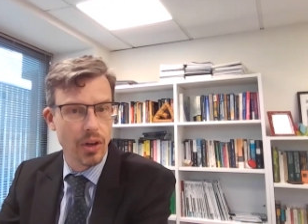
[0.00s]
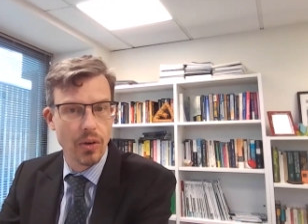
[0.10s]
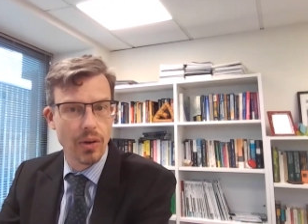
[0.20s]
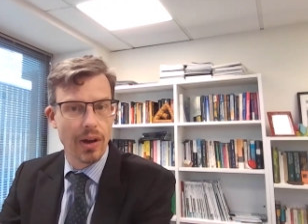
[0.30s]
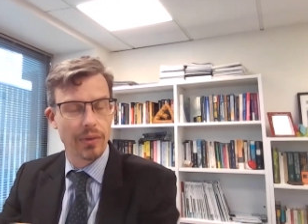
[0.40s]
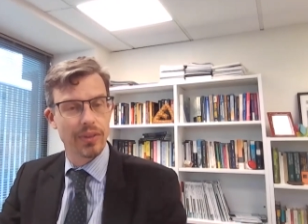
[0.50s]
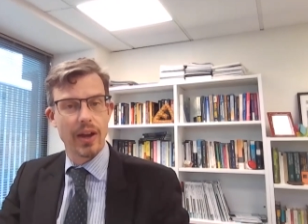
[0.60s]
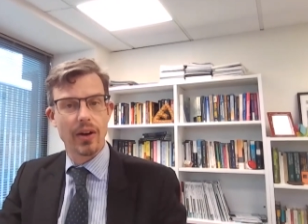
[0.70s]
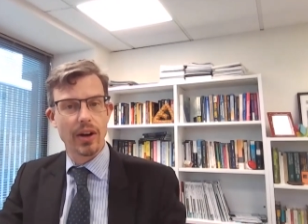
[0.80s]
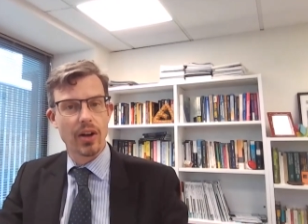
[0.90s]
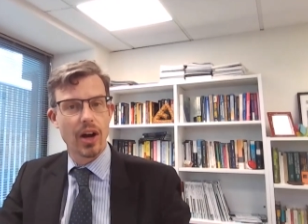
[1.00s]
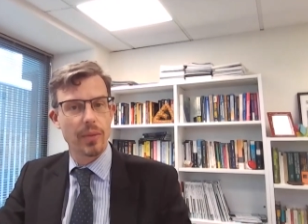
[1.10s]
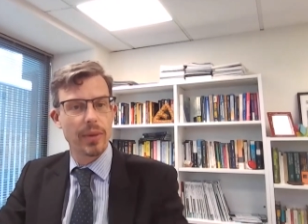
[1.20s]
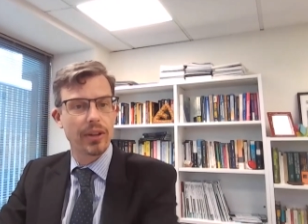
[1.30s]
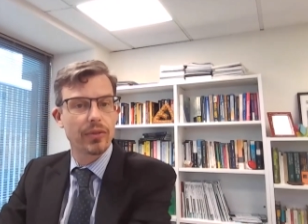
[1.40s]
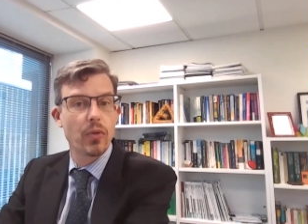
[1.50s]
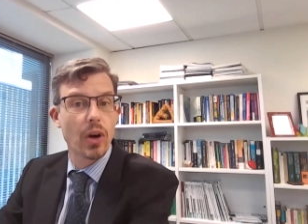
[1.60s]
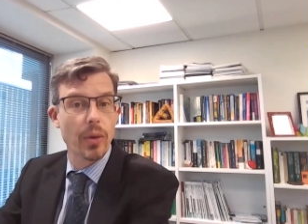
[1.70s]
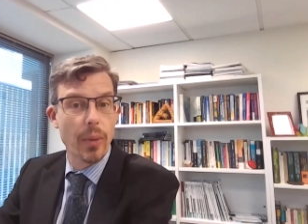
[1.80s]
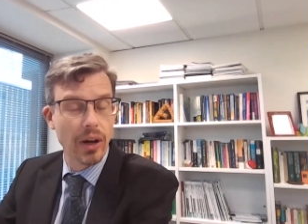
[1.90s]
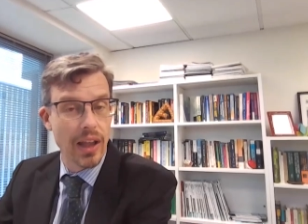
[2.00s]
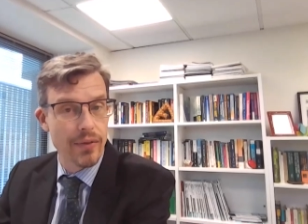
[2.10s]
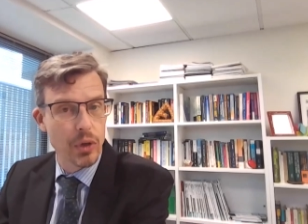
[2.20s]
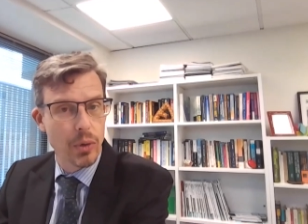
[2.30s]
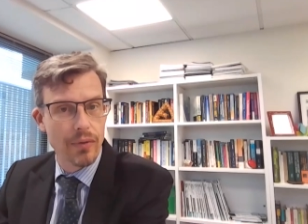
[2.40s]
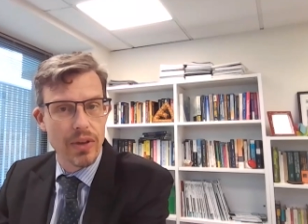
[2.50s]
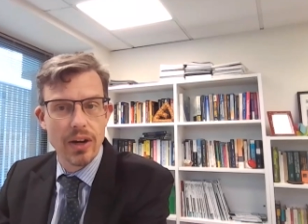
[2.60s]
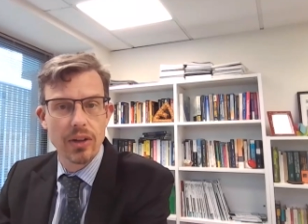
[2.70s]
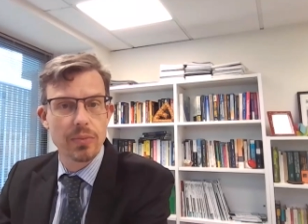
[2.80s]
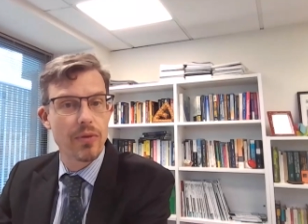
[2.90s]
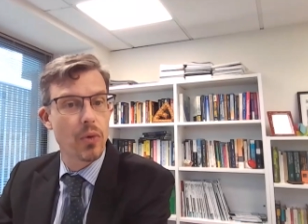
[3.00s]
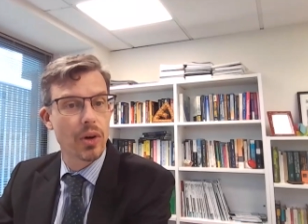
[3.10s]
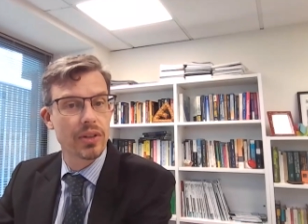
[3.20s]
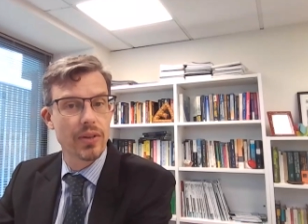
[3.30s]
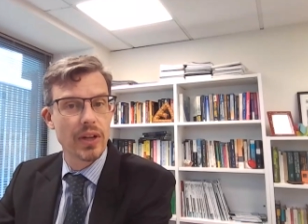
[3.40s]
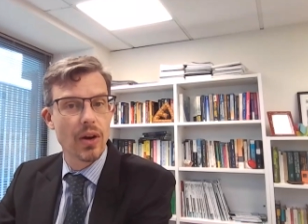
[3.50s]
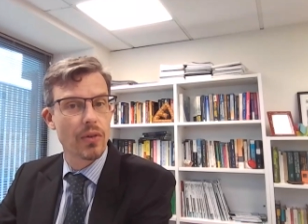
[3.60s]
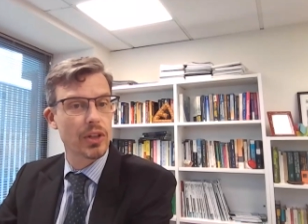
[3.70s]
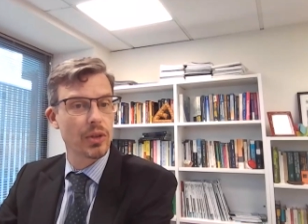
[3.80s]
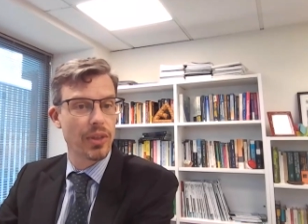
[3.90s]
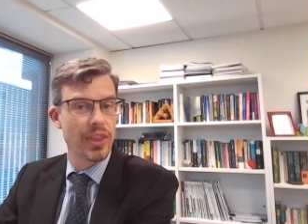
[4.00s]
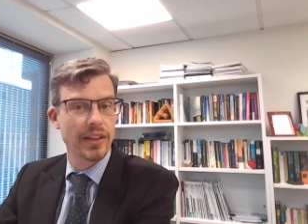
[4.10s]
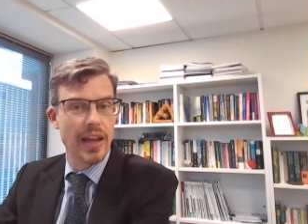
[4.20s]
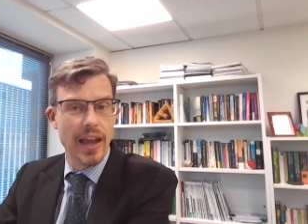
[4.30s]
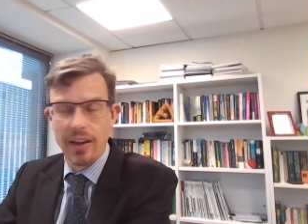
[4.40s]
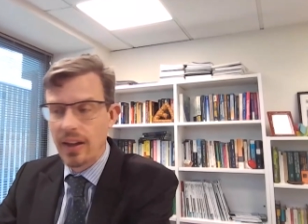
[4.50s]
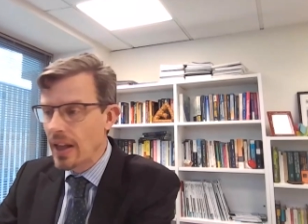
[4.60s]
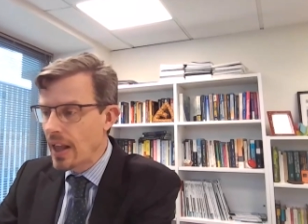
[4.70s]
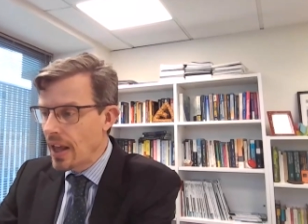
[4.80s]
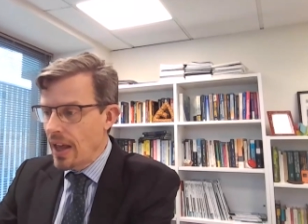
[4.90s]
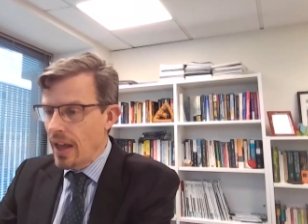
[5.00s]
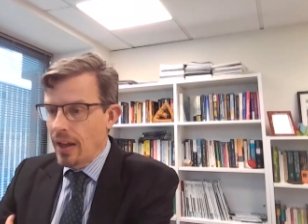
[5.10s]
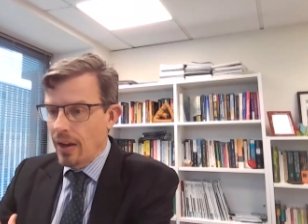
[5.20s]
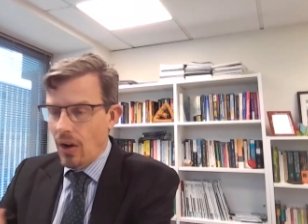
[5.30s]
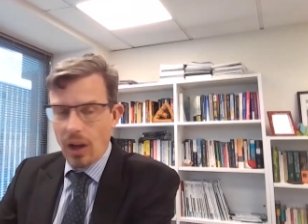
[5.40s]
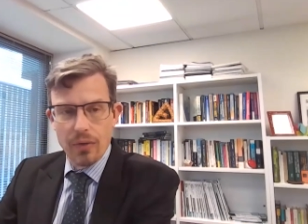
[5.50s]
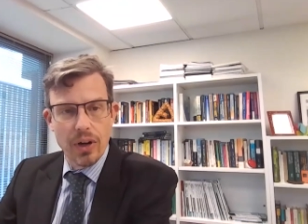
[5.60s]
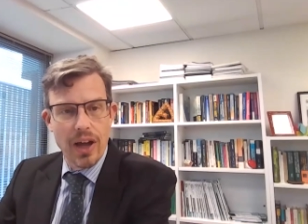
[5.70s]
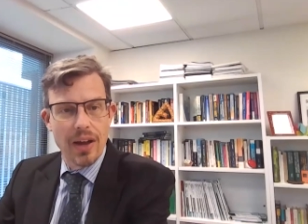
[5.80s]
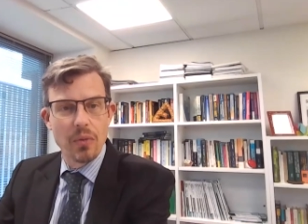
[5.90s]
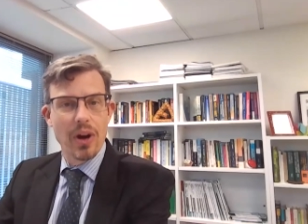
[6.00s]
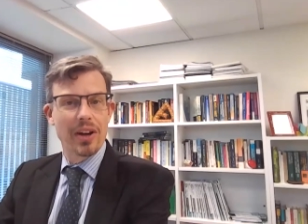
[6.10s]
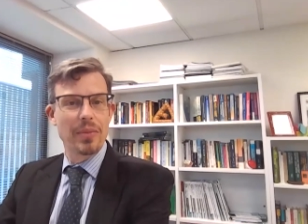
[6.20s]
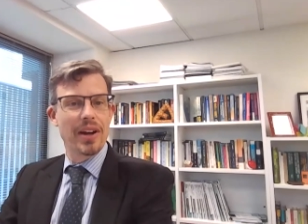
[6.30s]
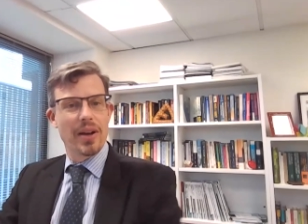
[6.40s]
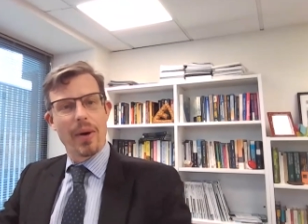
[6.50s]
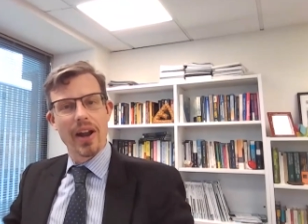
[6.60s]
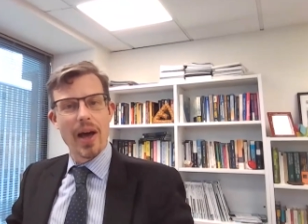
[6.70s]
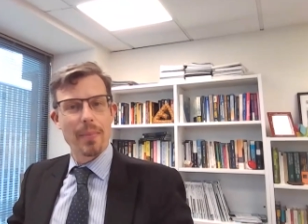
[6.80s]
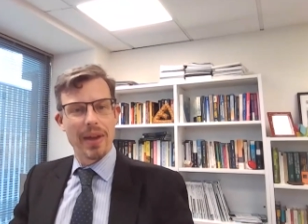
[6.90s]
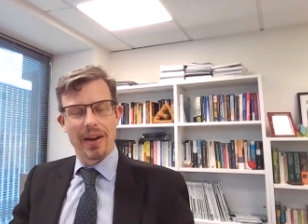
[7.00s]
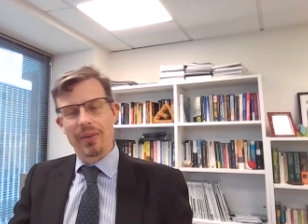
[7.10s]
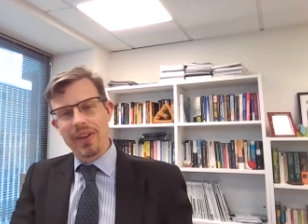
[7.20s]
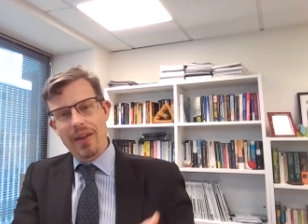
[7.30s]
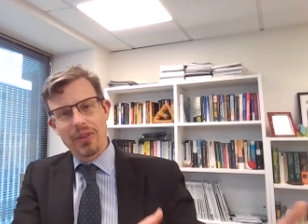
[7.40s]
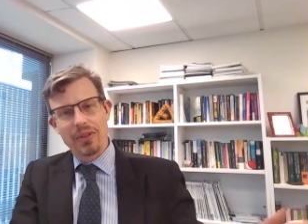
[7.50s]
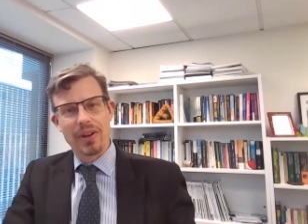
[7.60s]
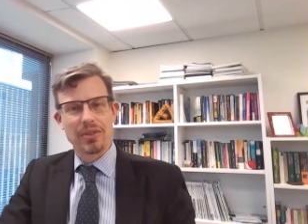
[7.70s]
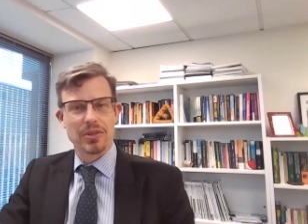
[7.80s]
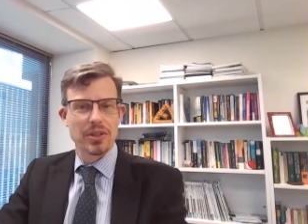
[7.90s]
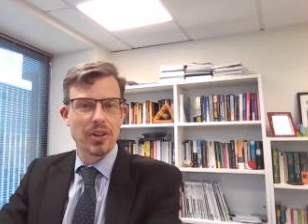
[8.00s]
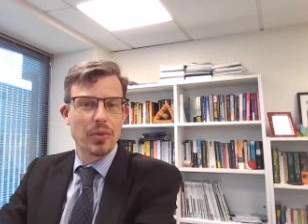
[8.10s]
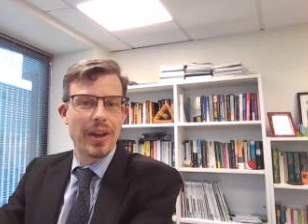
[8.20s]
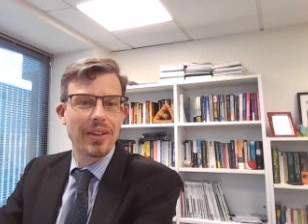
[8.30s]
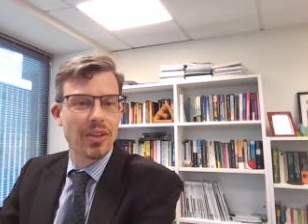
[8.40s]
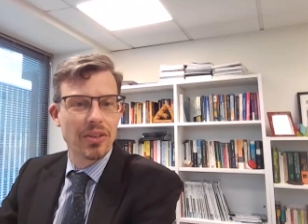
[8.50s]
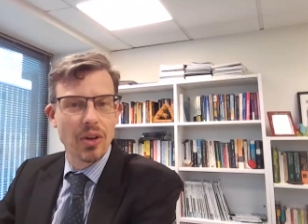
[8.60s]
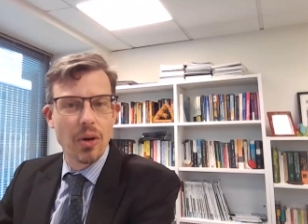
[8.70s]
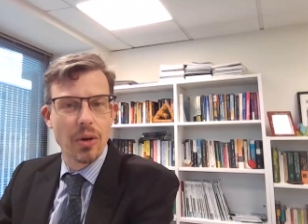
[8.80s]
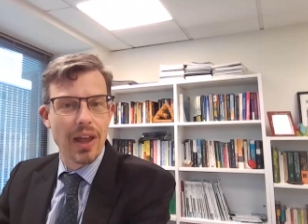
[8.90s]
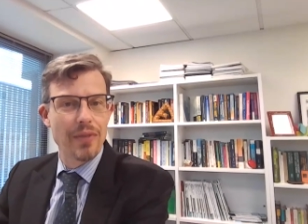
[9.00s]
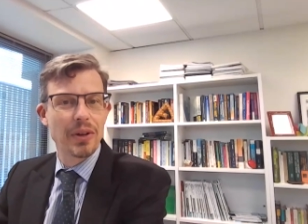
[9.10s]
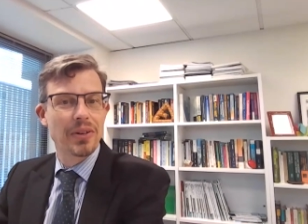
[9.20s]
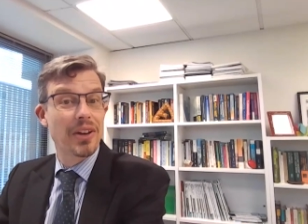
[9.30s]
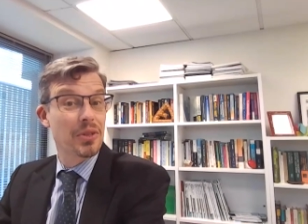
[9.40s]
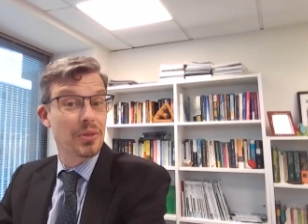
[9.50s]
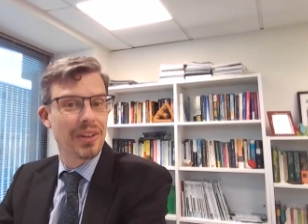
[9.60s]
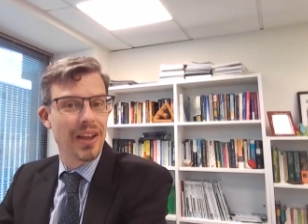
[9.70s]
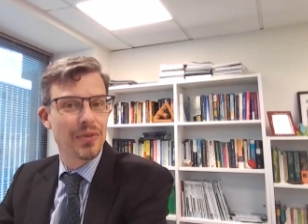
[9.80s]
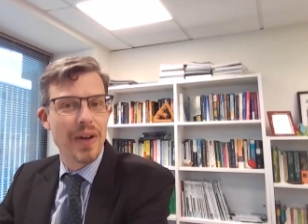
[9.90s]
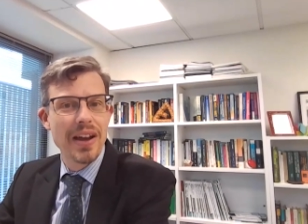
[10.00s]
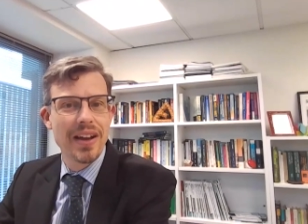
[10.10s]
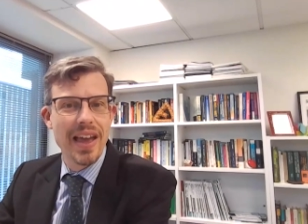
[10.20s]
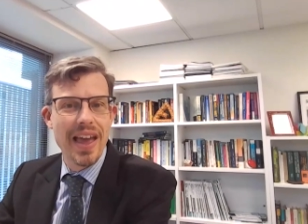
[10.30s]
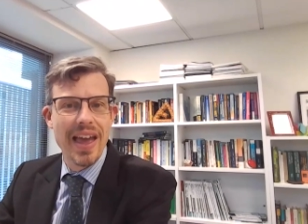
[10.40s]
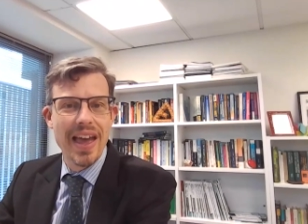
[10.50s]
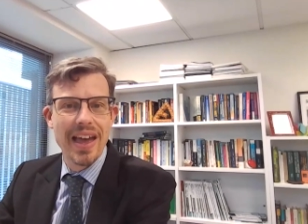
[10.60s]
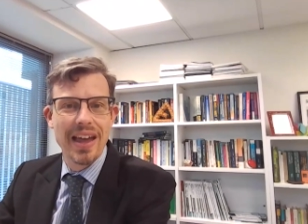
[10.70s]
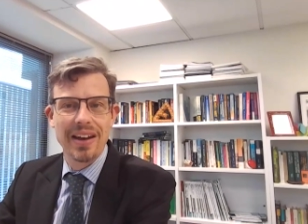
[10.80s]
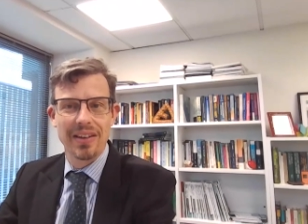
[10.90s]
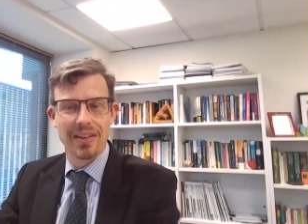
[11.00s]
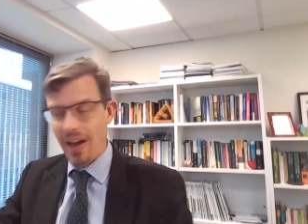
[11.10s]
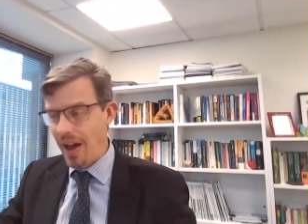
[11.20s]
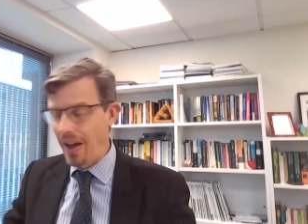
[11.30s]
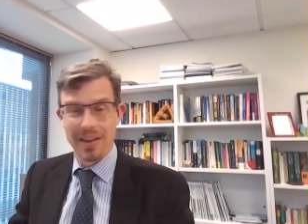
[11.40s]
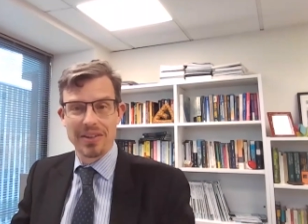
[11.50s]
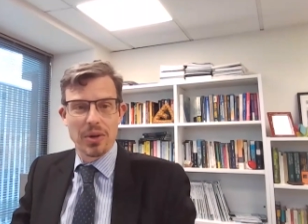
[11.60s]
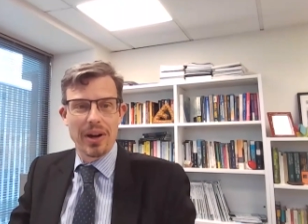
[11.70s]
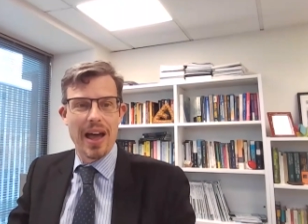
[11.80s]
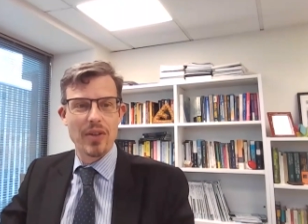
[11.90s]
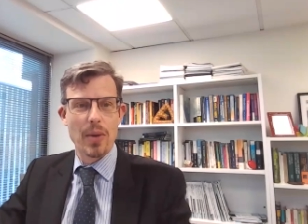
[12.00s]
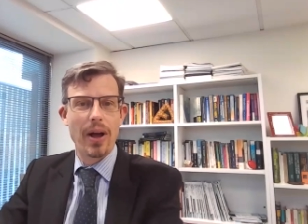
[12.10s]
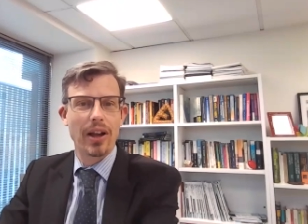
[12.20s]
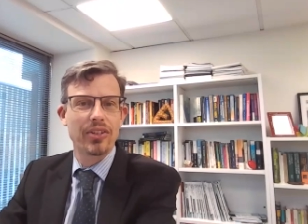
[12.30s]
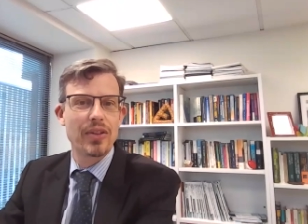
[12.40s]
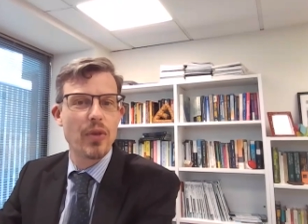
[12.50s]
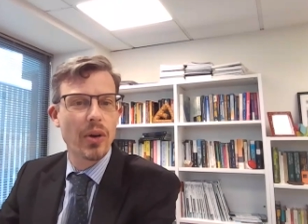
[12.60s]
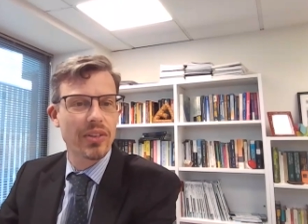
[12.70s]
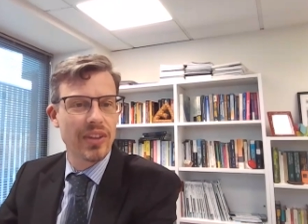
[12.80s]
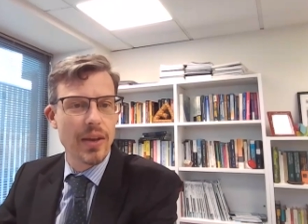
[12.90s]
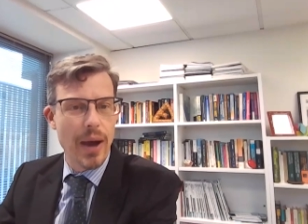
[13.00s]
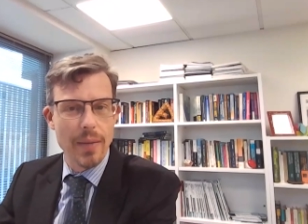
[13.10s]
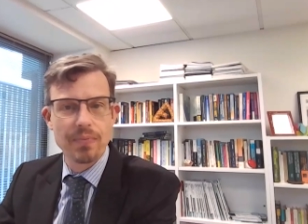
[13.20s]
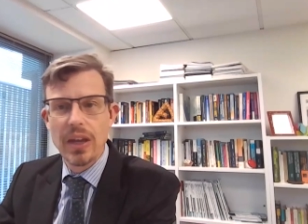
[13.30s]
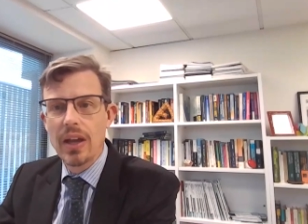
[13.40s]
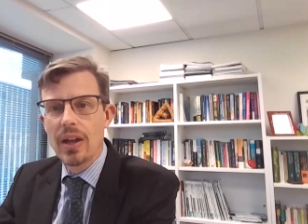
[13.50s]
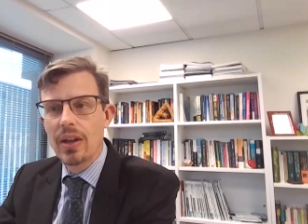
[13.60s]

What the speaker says: So I was there an economist for about 12 years before shifting over to a think tank. Oliver had wanted me to come on up, and it was after the Christchurch earthquakes, so life in Christchurch was less fun, and I enjoyed having a policy focus anyway.